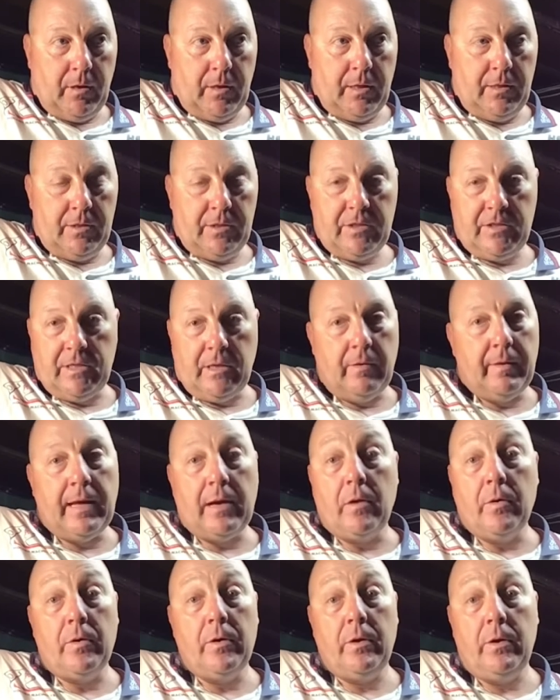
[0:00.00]
sell that
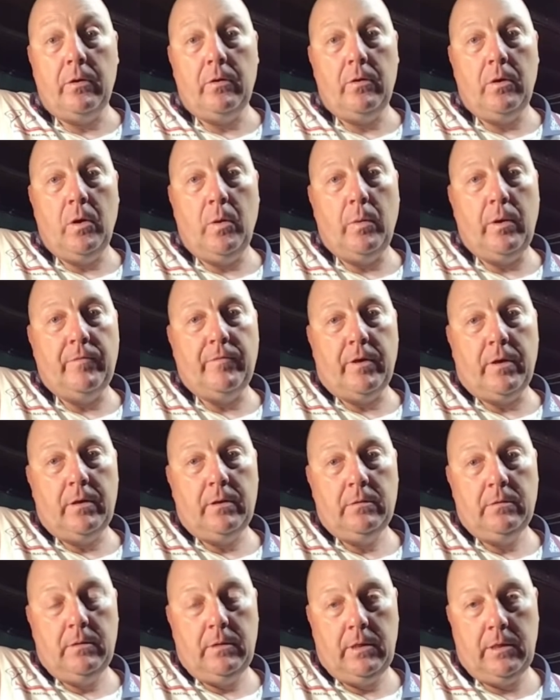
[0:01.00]
on to whoever
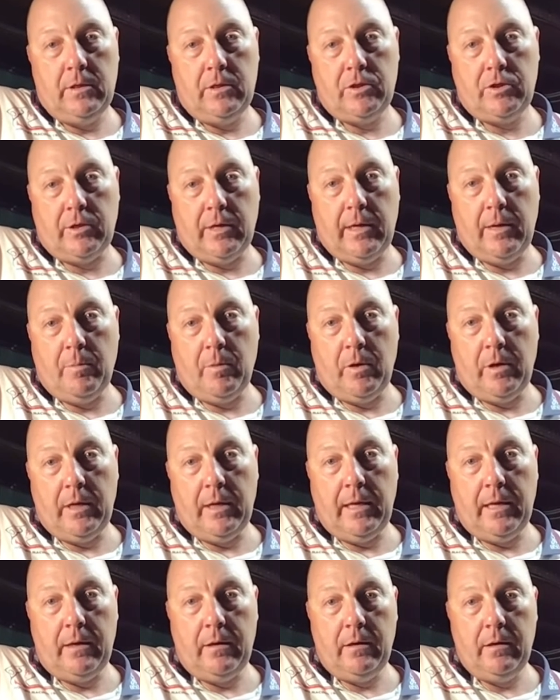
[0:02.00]
in Australia might
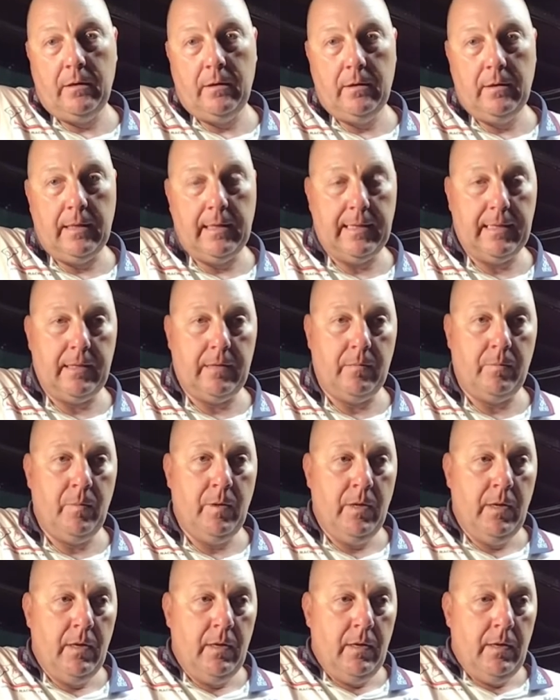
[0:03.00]
need it. I
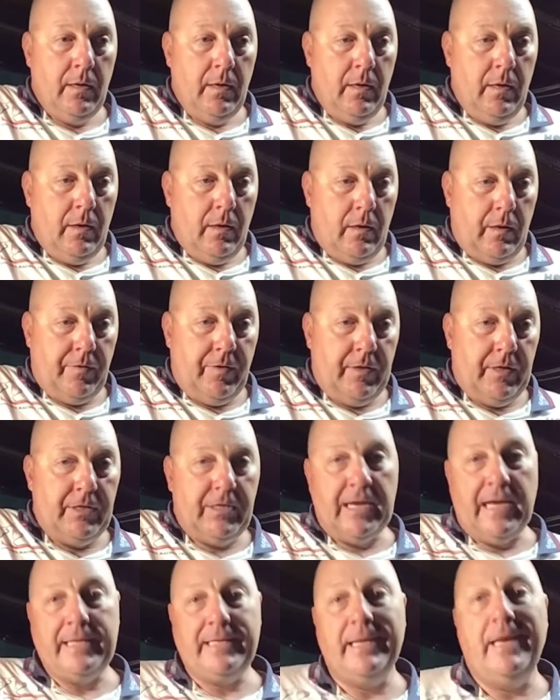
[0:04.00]
think
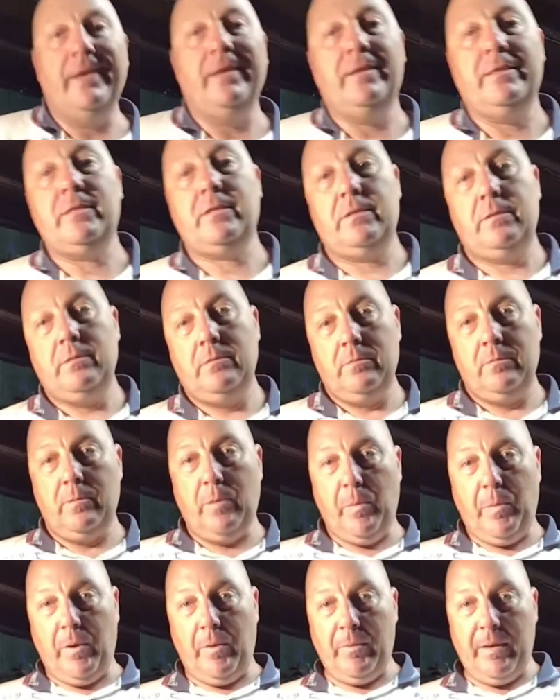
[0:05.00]
Jad Dennis will
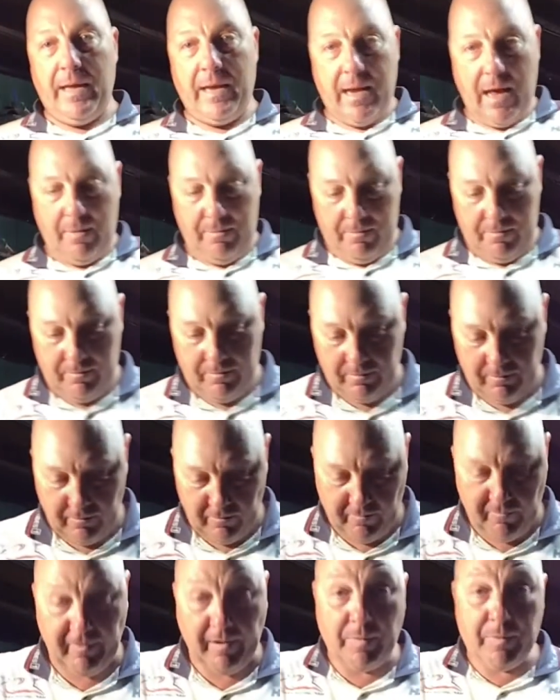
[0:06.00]
probably end up
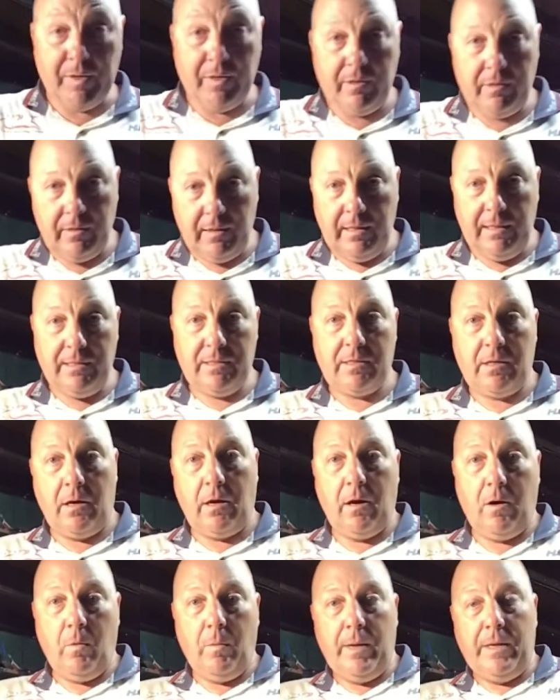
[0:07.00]
grabbing it. He's got a
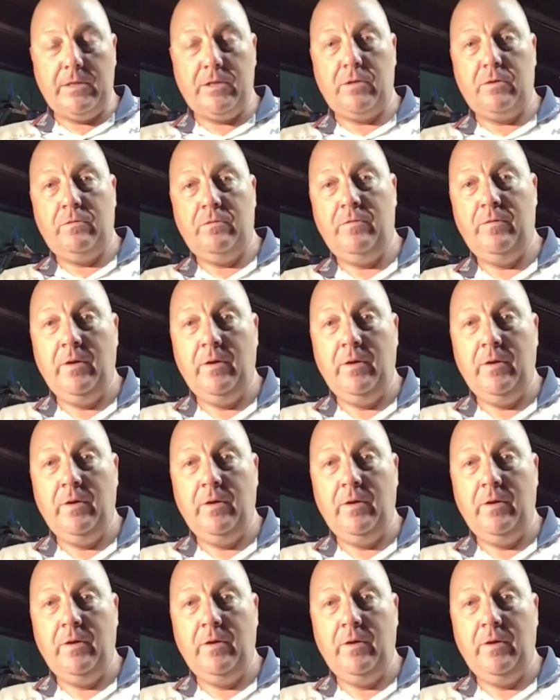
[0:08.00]
whole bunch of